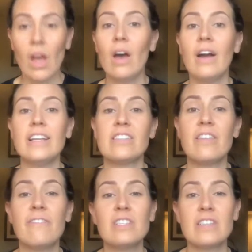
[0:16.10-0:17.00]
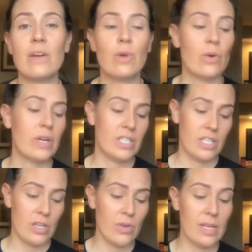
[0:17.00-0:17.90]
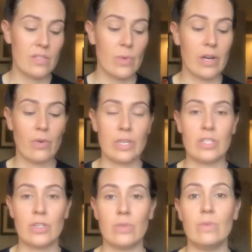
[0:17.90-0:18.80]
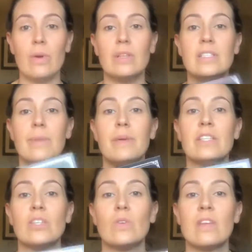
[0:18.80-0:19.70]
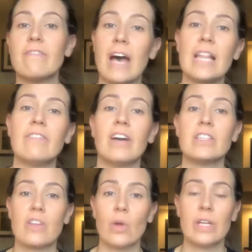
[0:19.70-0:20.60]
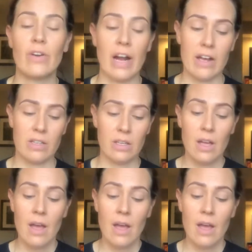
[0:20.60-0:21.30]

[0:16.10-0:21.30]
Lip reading: All right, so the first thing we're going to do is we're going to dip into the Violet Voss Holy Grail,